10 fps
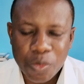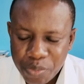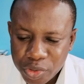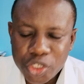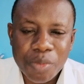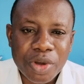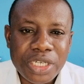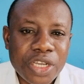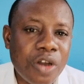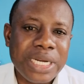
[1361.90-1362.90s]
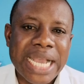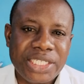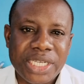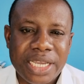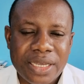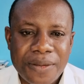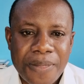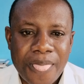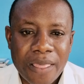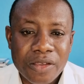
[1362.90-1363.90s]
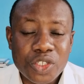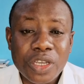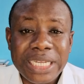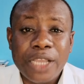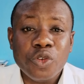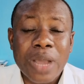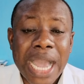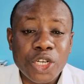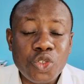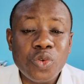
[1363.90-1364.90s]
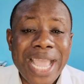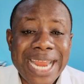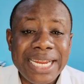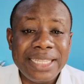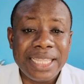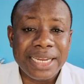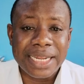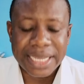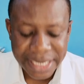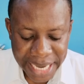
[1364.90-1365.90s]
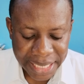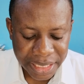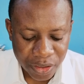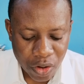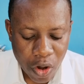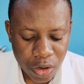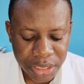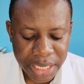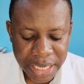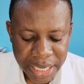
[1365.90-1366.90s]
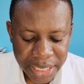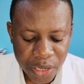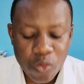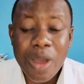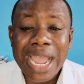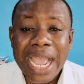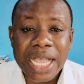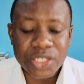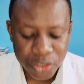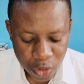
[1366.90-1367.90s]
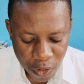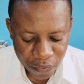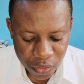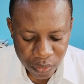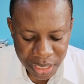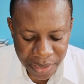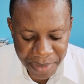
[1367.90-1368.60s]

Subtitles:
To put your body under check so that you can do anything that the Lord requires of you.